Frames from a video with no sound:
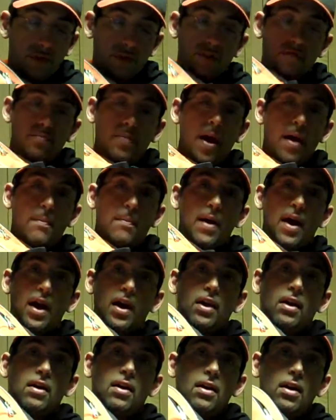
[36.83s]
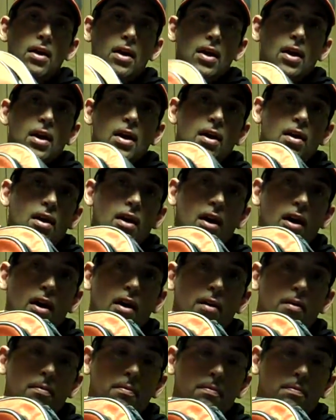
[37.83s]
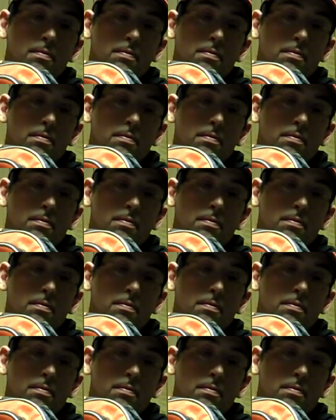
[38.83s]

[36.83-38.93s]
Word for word: This Bat Pack um,